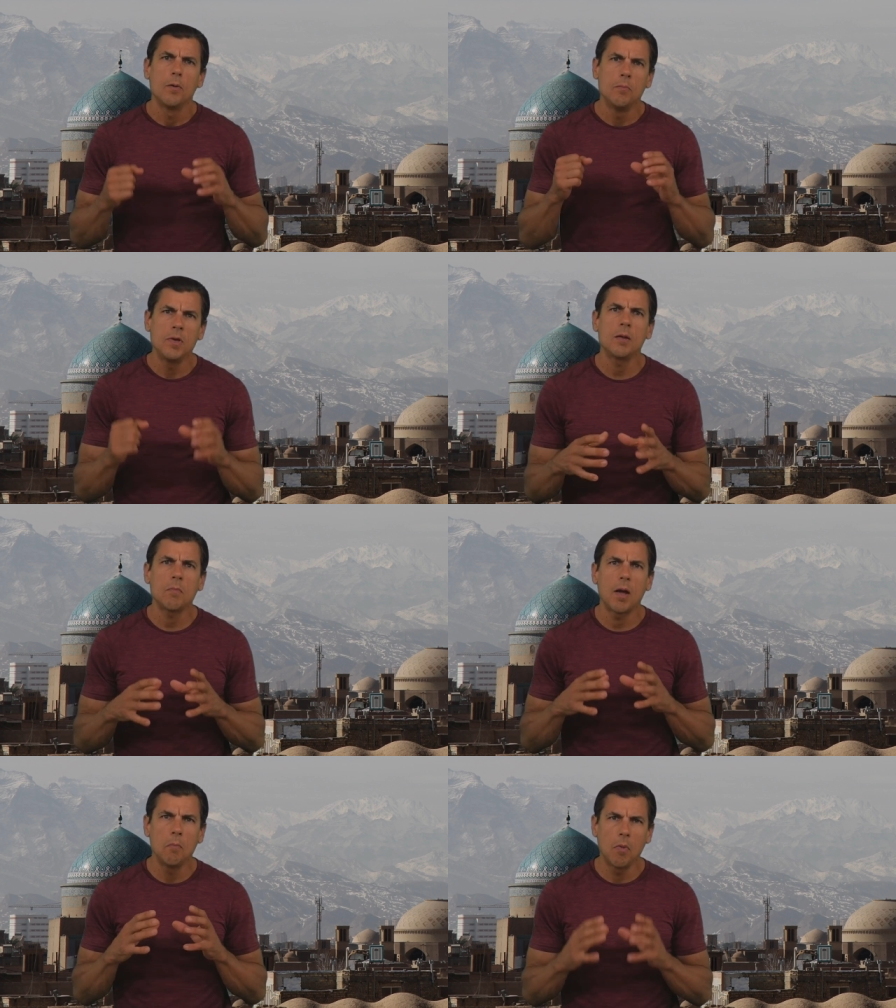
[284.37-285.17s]
Me and
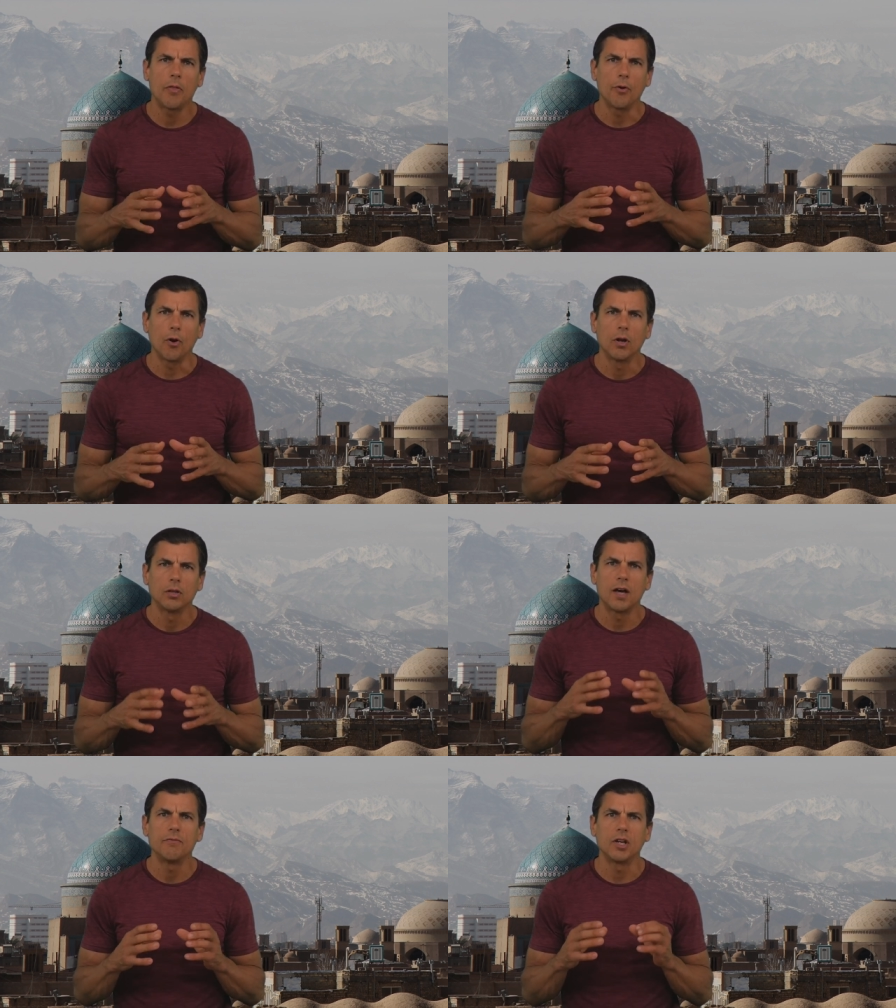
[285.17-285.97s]
my mother
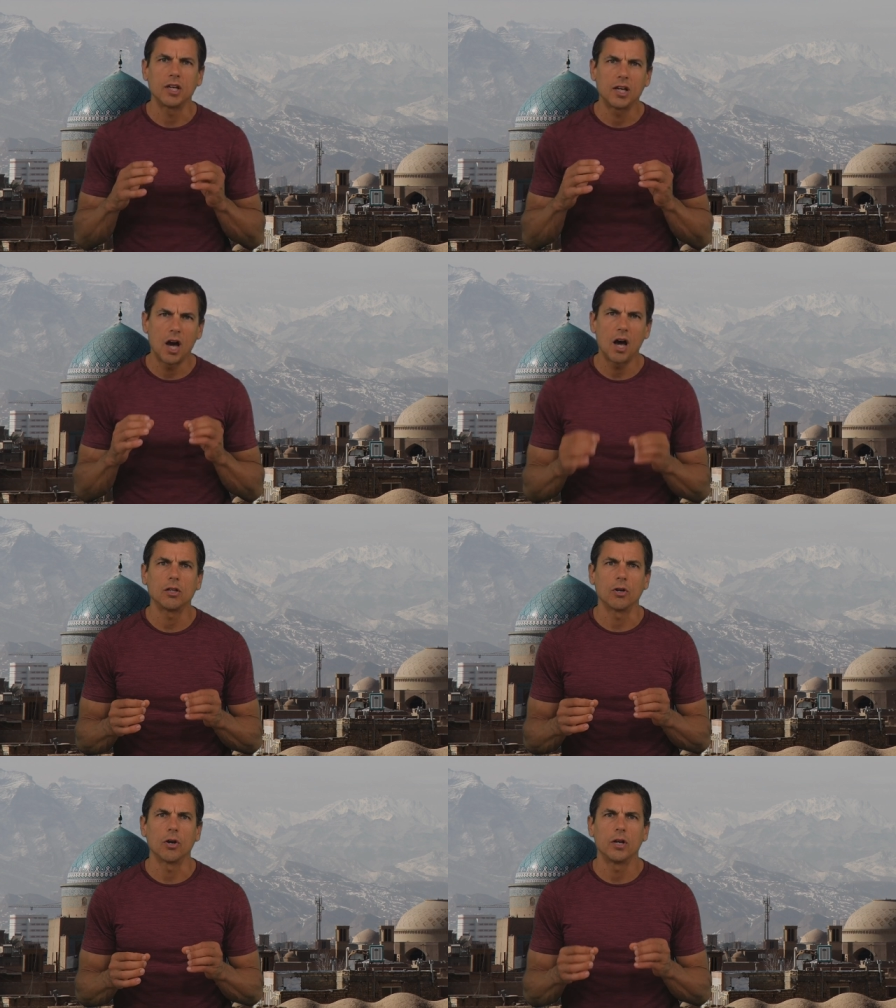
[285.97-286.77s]
love to
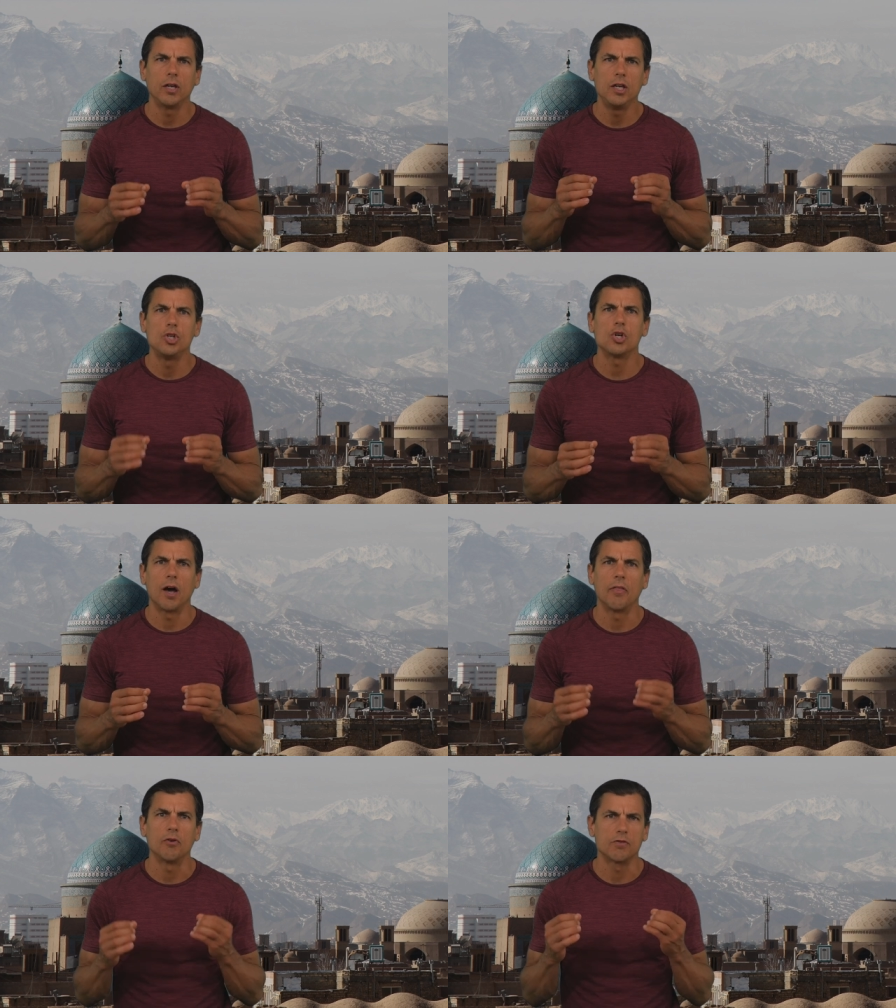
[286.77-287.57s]
color each
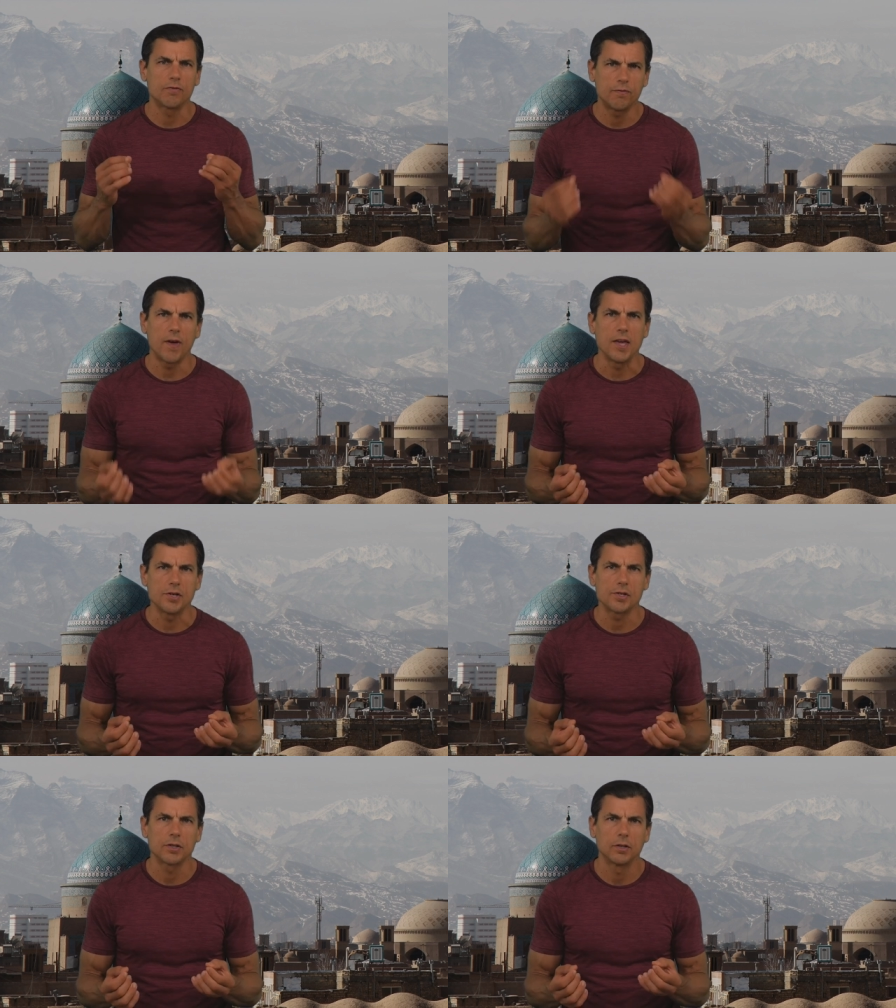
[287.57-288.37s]
other's
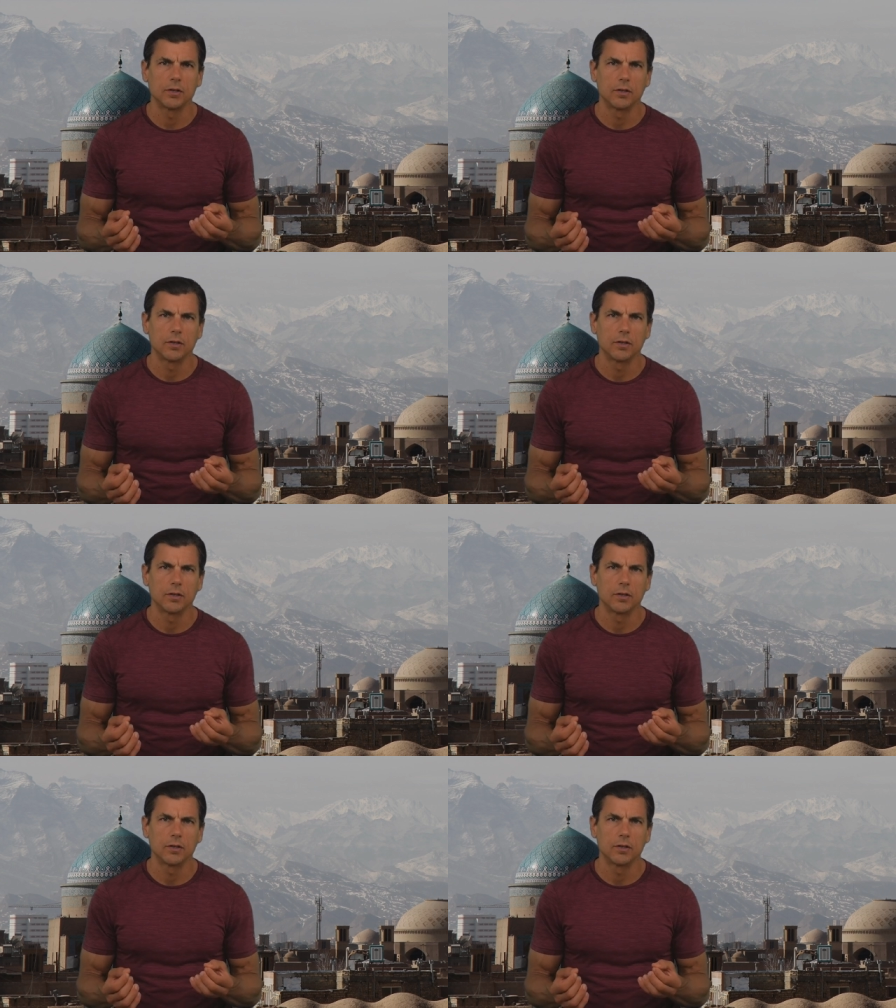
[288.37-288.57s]
face.